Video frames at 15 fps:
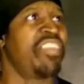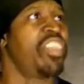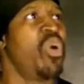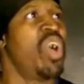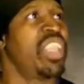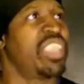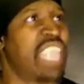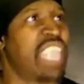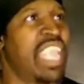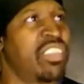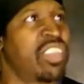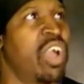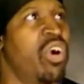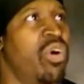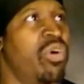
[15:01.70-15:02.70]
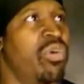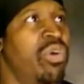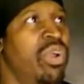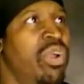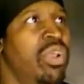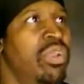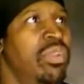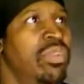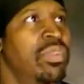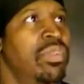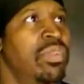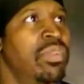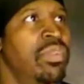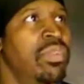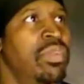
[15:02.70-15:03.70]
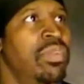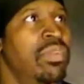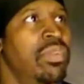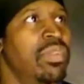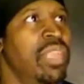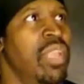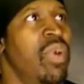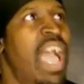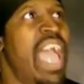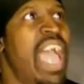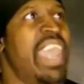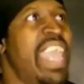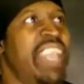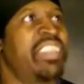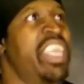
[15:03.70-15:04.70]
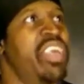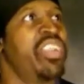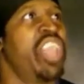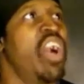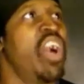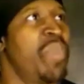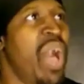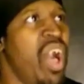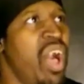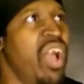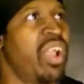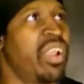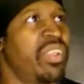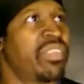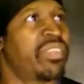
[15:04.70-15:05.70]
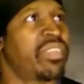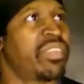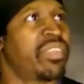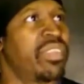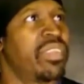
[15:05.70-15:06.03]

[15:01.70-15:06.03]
of yours they stole? Oh no. Then how they steal your bars?